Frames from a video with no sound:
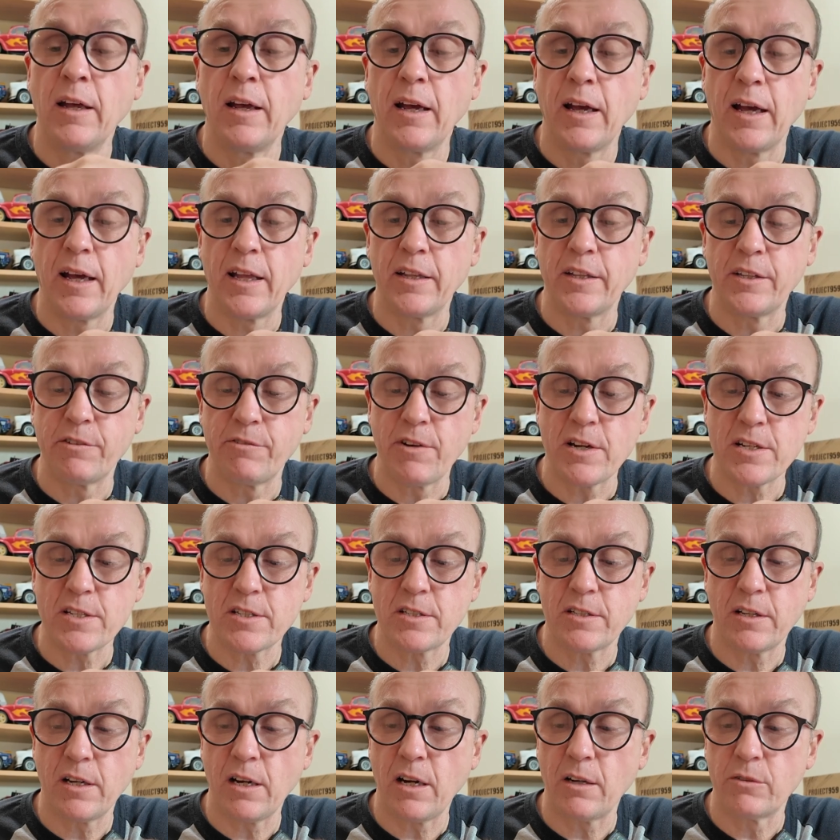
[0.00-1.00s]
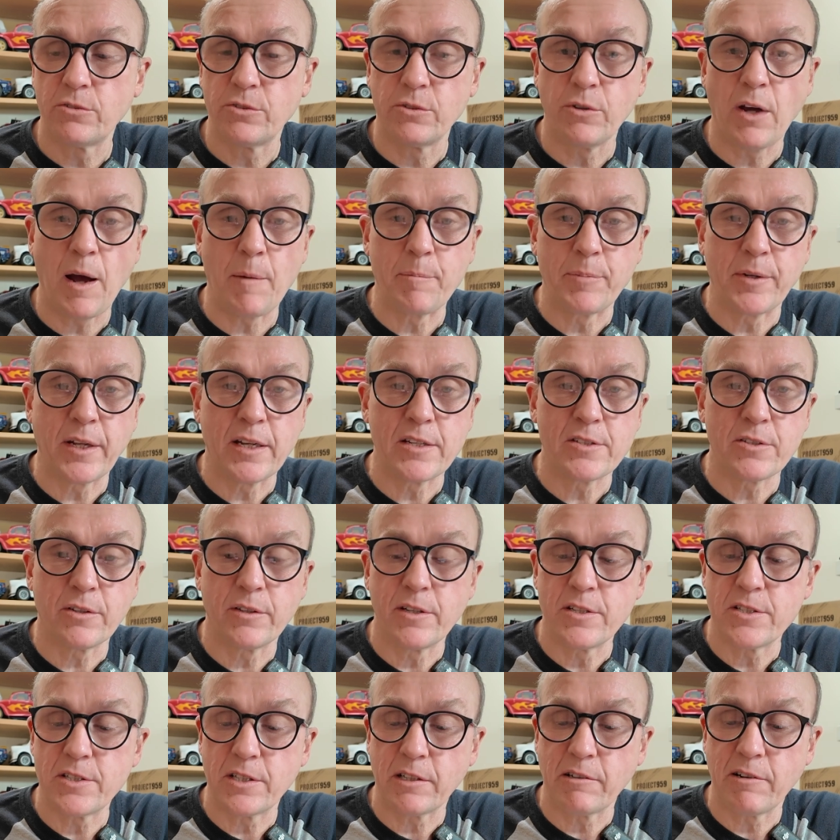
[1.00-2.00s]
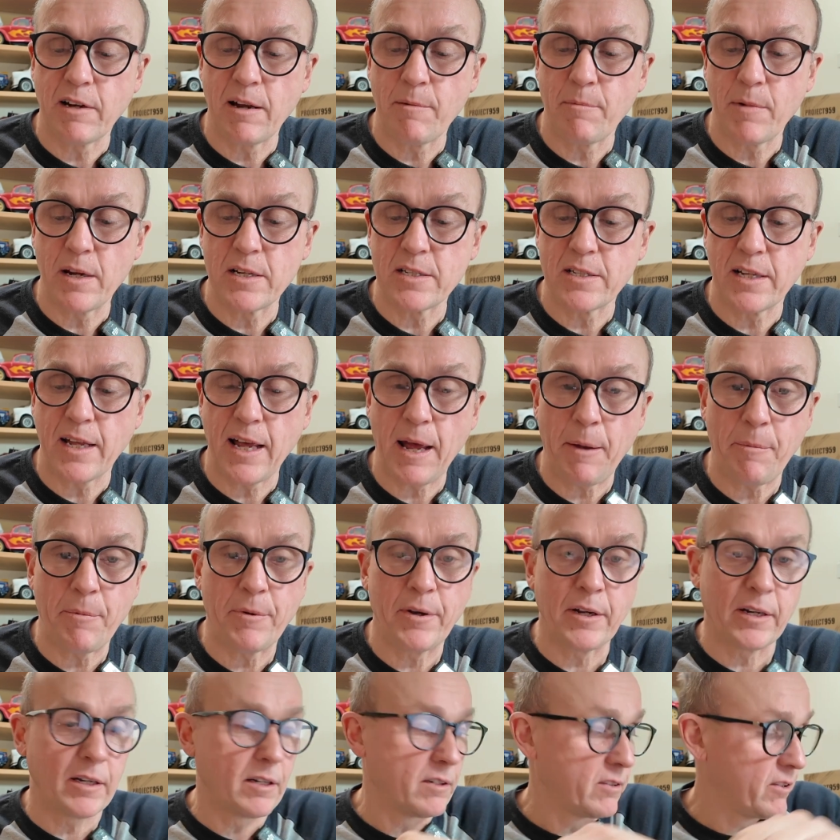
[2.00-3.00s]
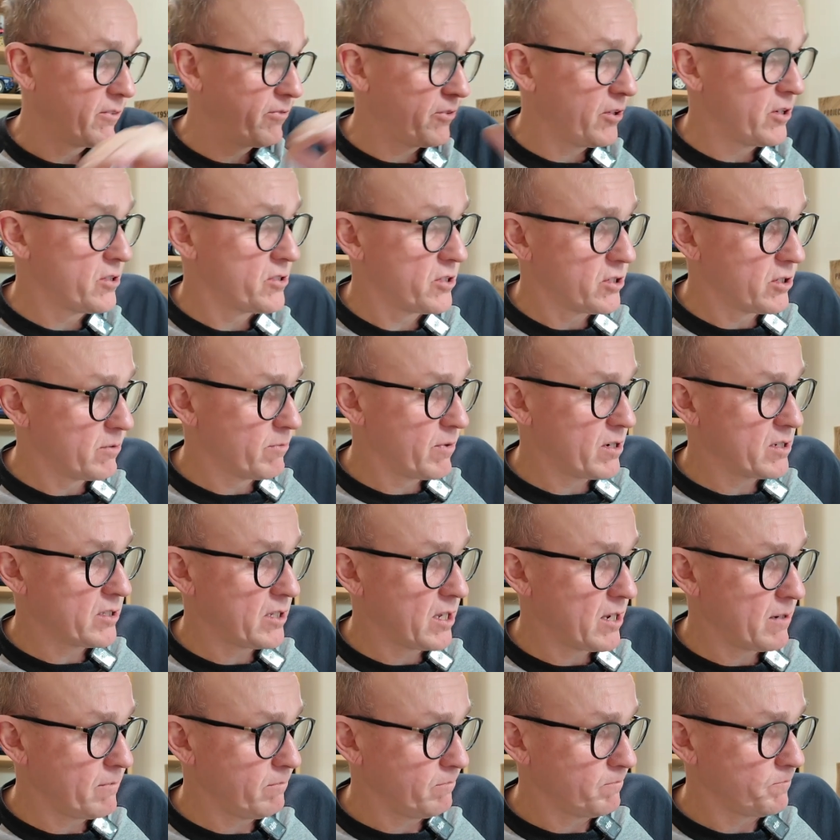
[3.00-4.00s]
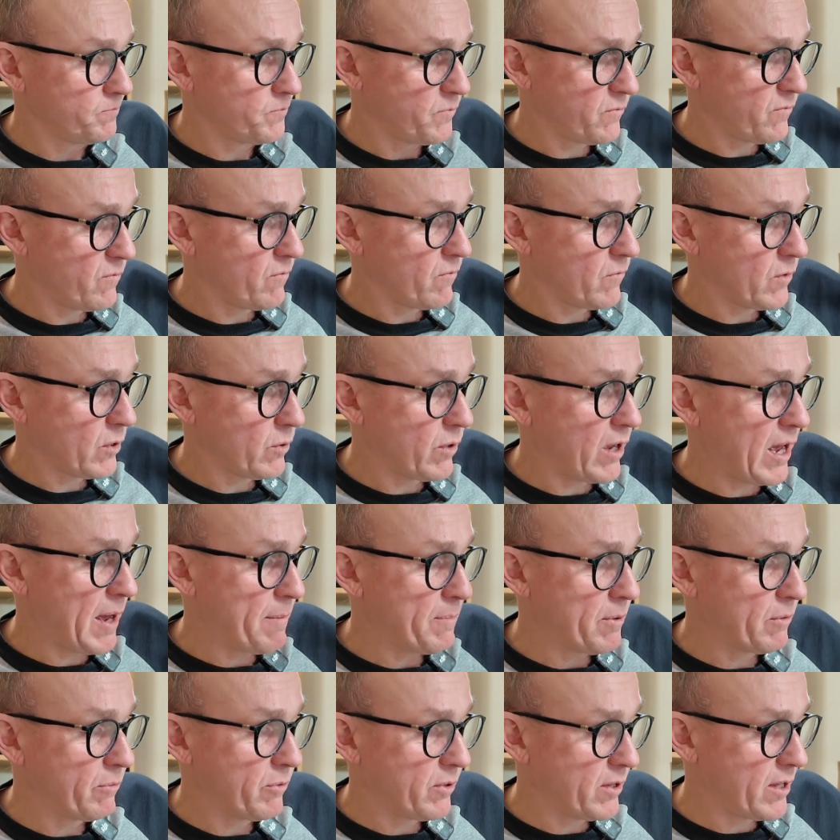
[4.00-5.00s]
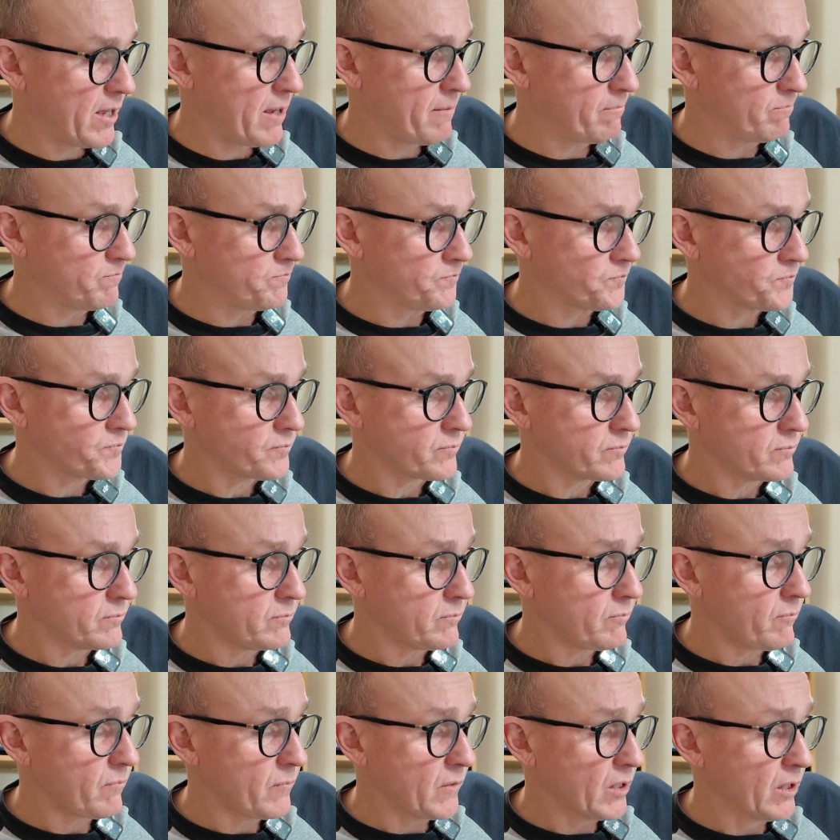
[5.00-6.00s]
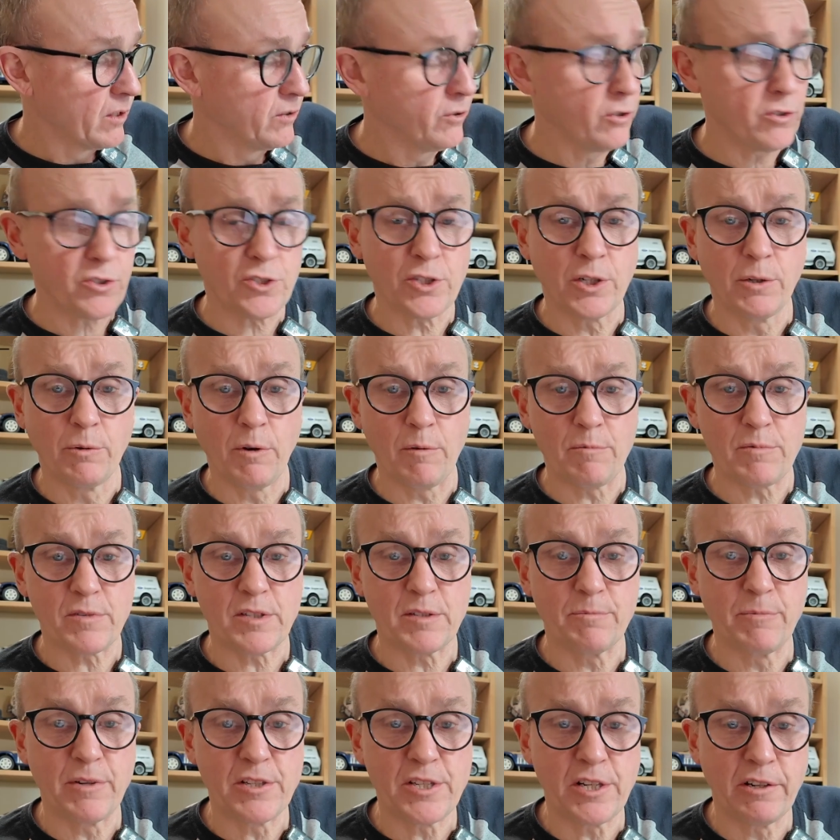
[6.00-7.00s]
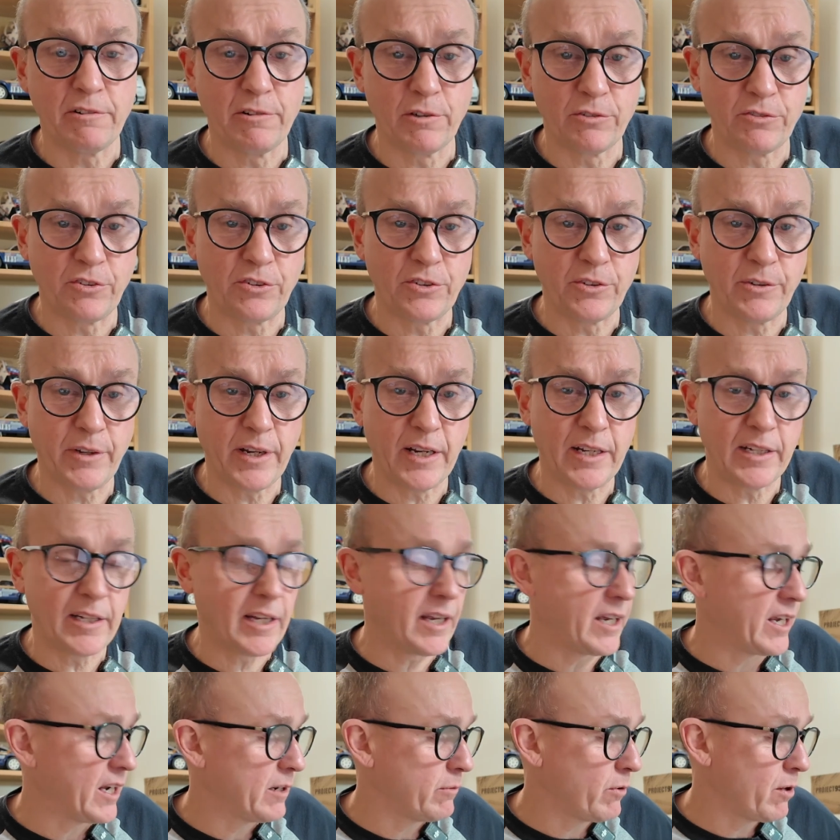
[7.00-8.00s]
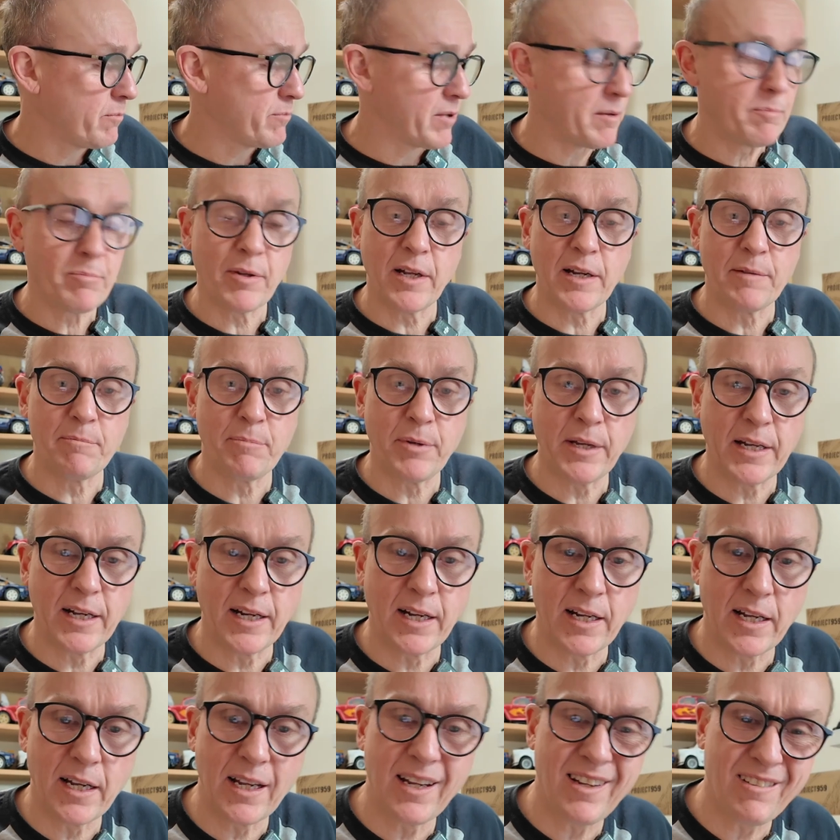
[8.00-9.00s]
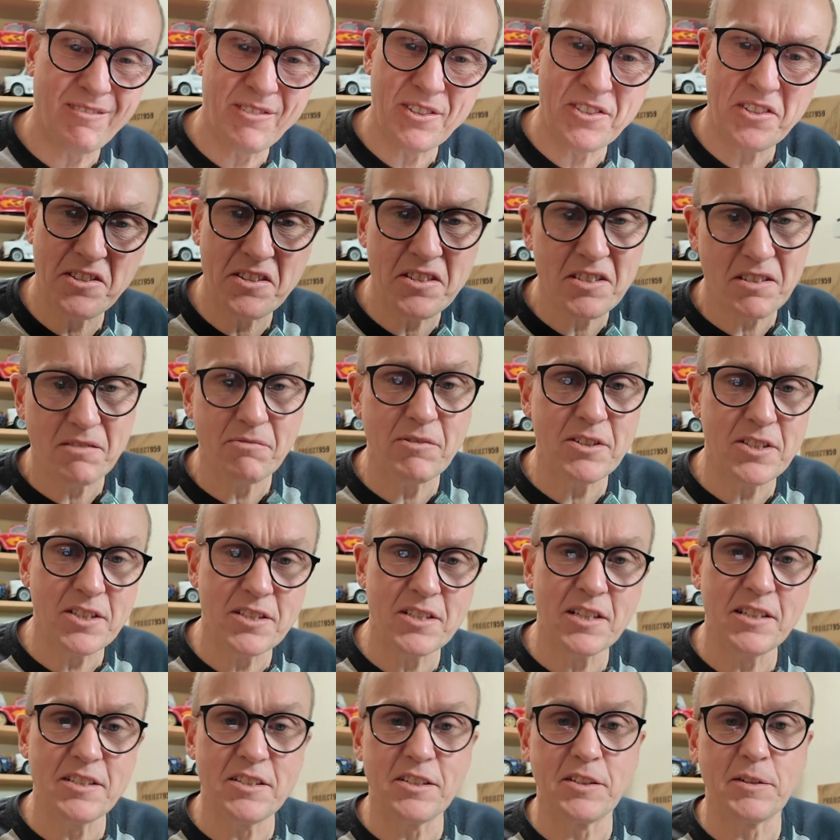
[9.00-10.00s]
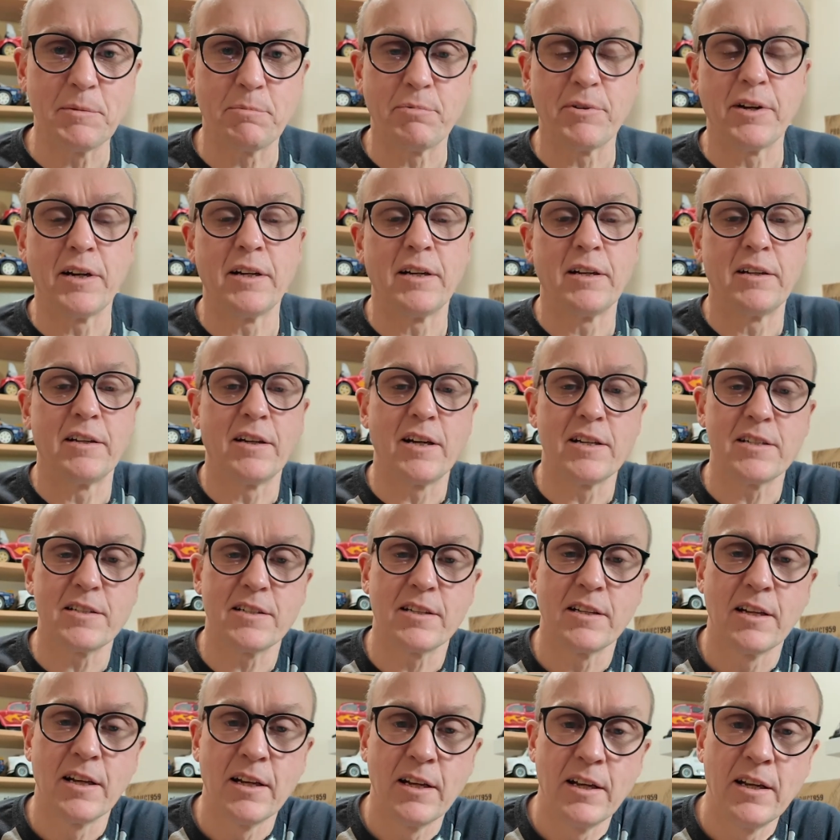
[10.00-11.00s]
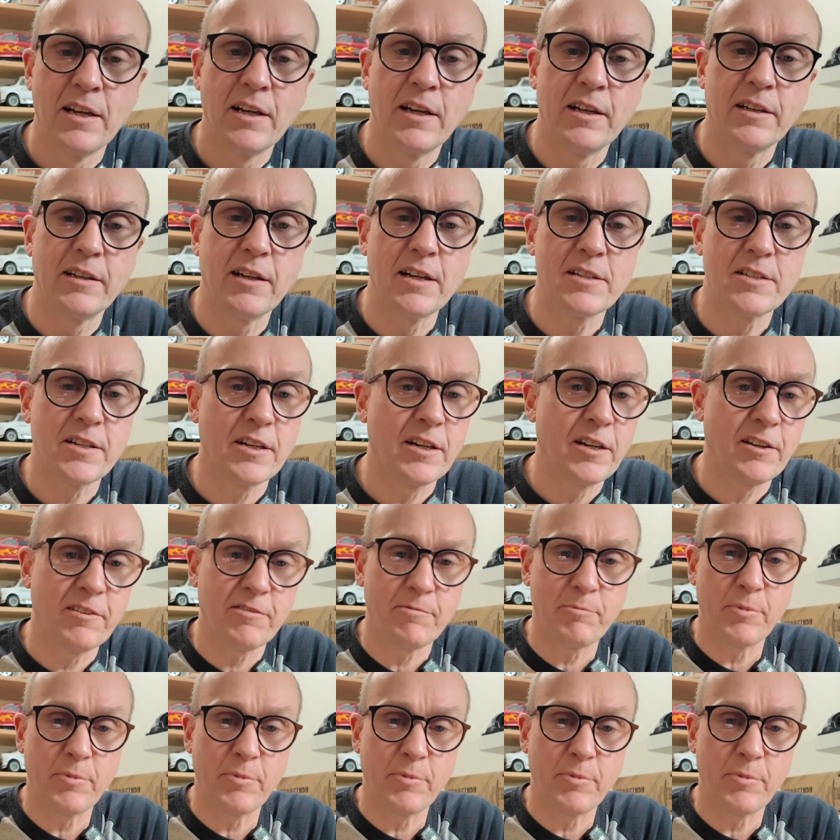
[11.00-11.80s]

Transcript: And the rest, I'll do updates on Instagram as they're happening. The fuse is almost done. Quite happy with that. Not sure what material to do it in yet. It won't be plain PLA, which is easy to print, nice enough.